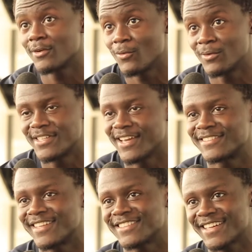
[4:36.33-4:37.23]
will take
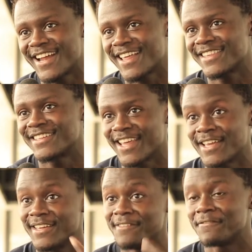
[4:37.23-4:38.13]
such an athlete,
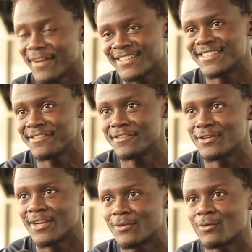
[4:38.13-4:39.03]
like in fact
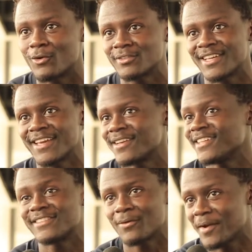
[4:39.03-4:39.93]
individually it will cost like
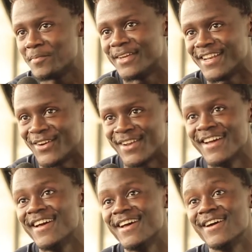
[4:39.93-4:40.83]
let's say 1 million
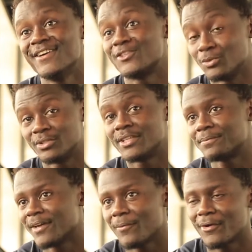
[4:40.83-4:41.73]
to
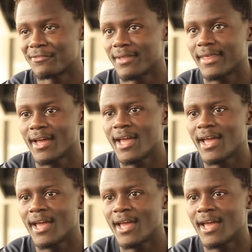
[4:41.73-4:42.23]
ship someone over there.